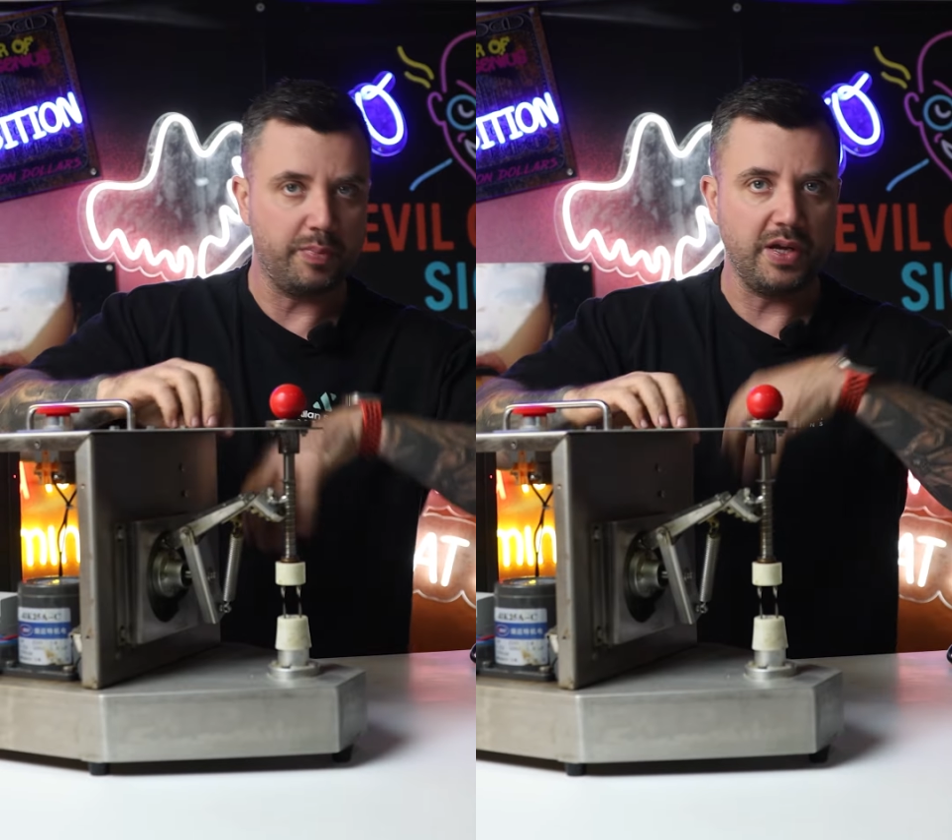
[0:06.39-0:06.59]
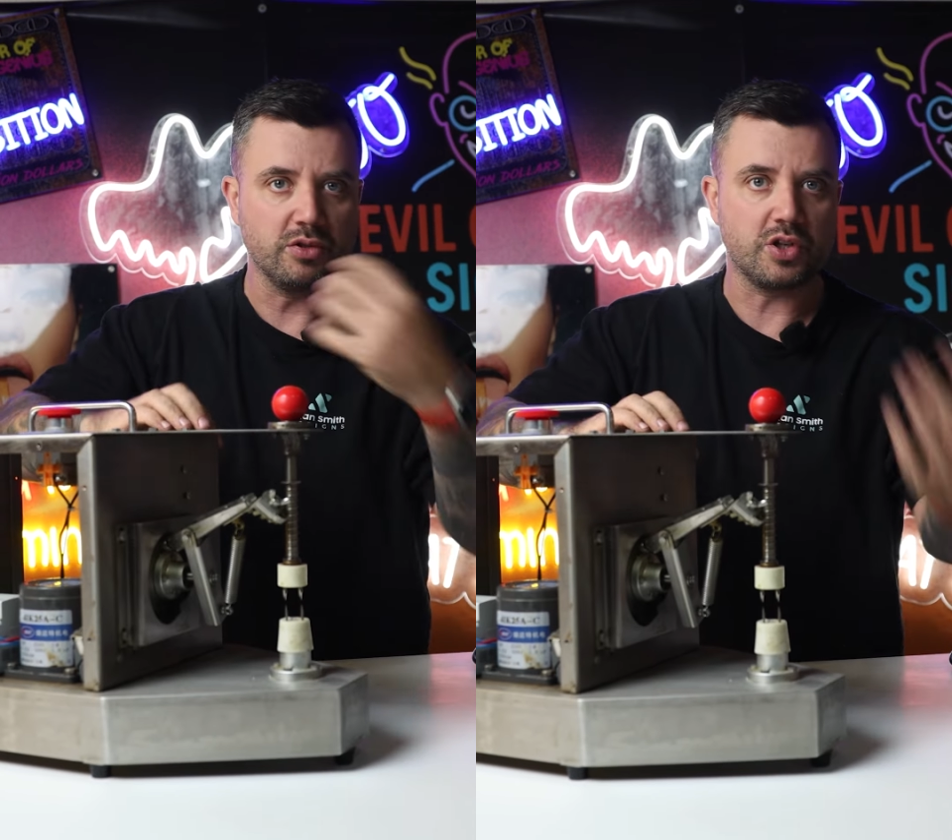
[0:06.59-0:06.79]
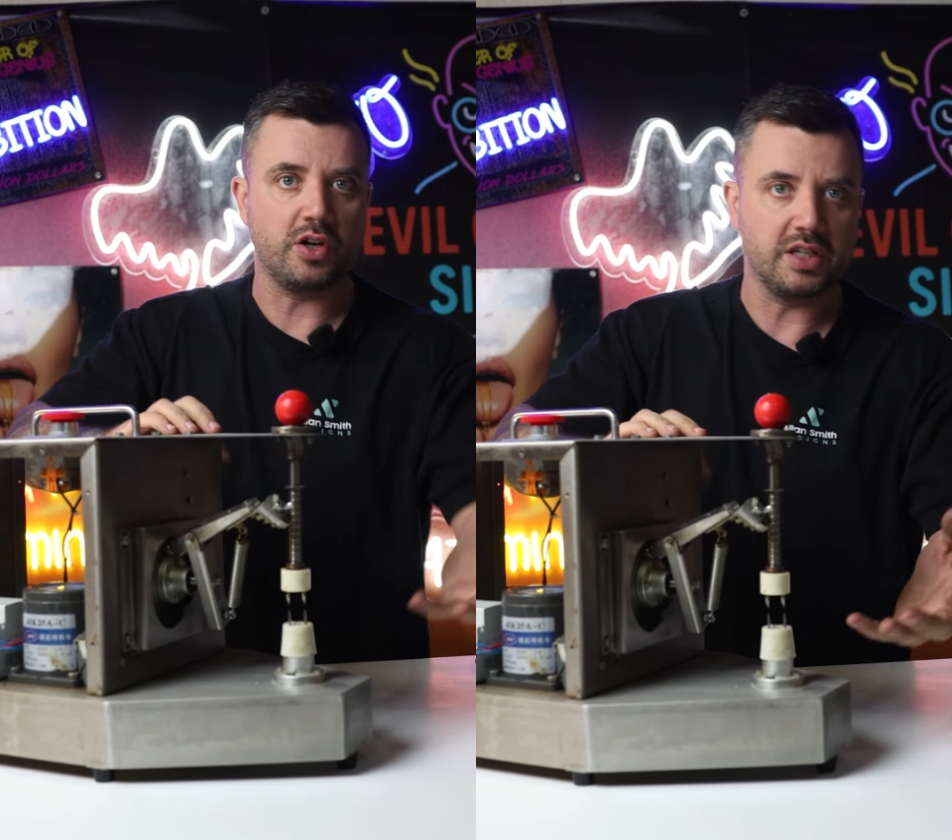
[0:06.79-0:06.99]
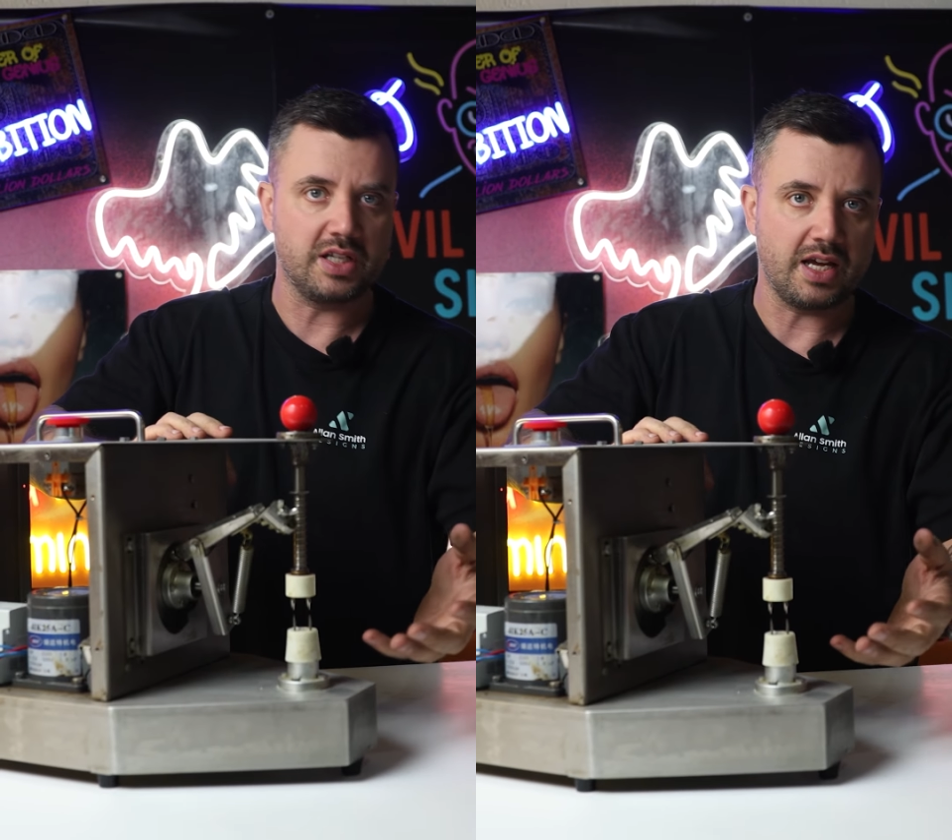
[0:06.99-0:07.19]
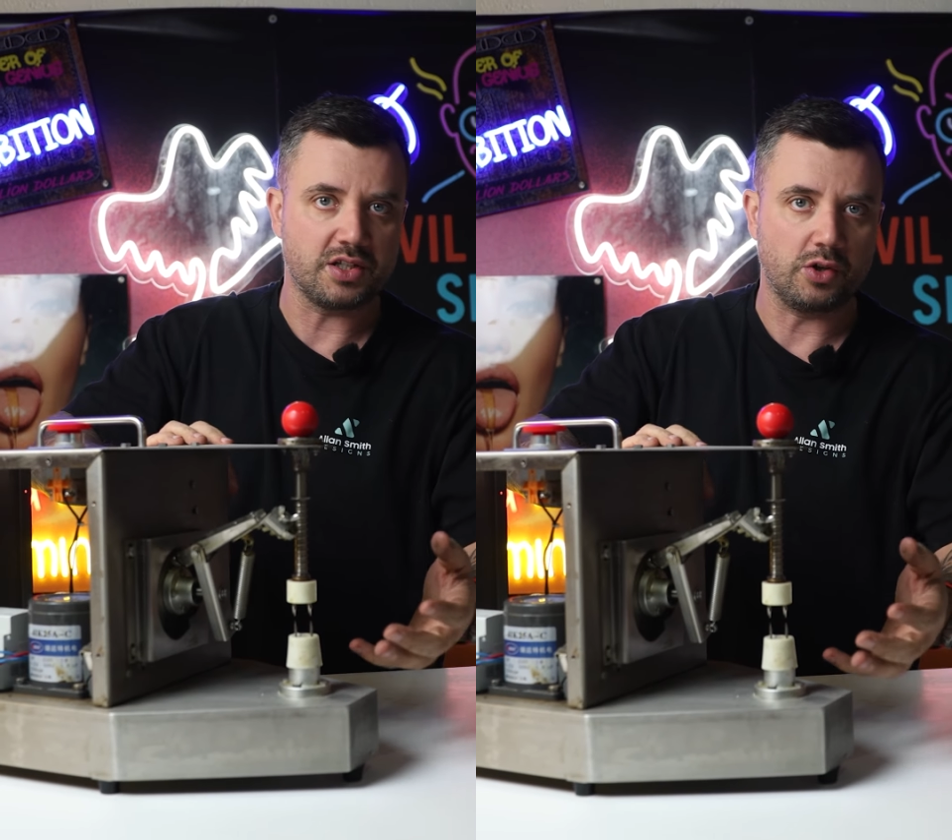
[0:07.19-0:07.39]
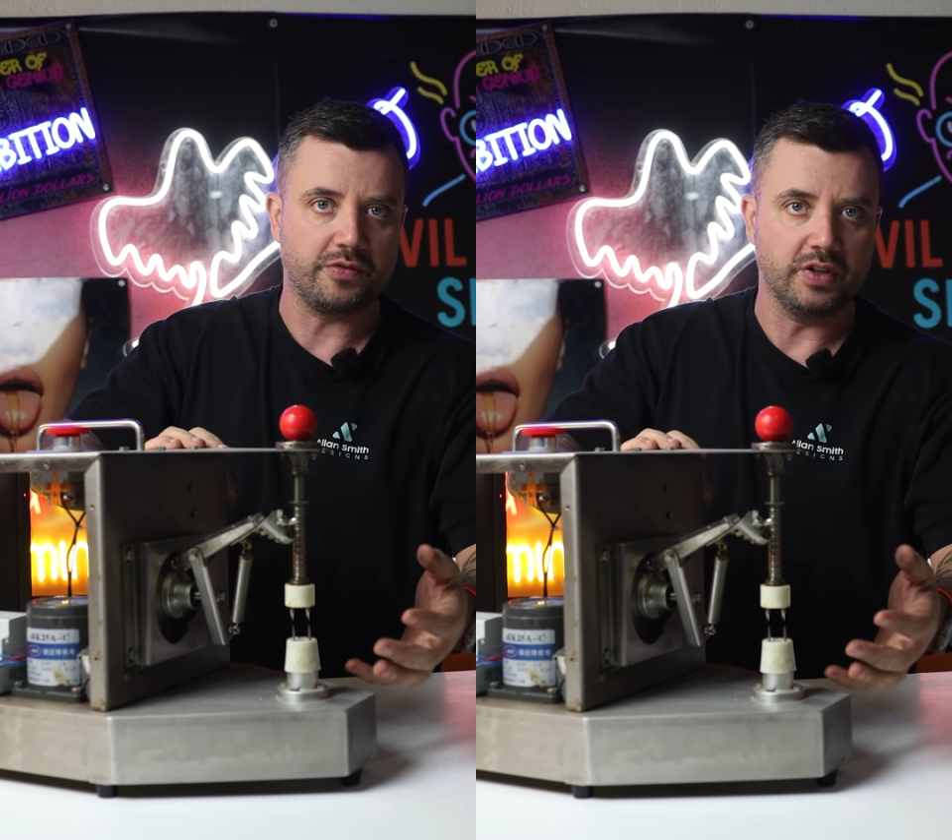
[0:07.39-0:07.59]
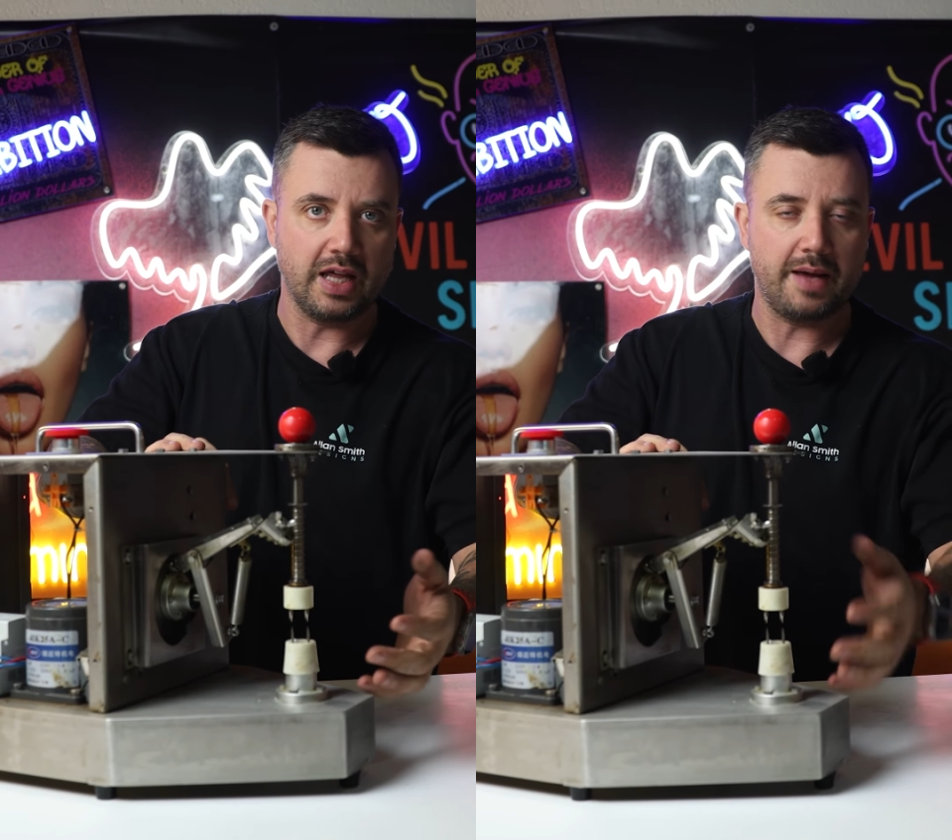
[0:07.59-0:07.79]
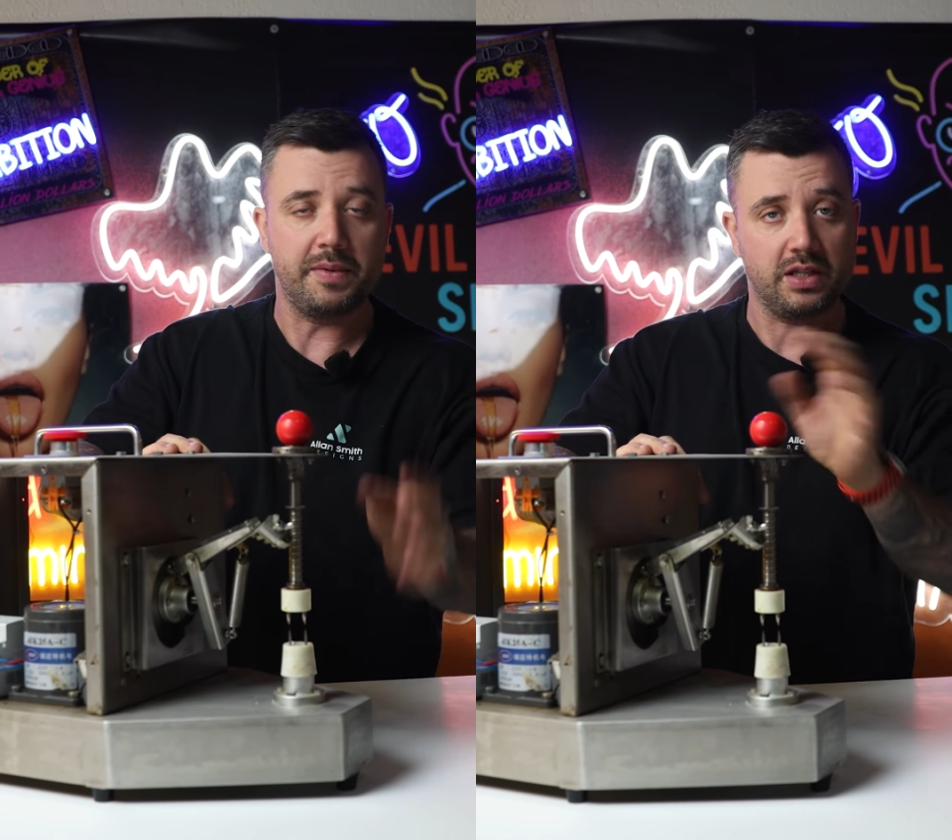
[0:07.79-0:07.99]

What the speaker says: peels all the zest off the lemon,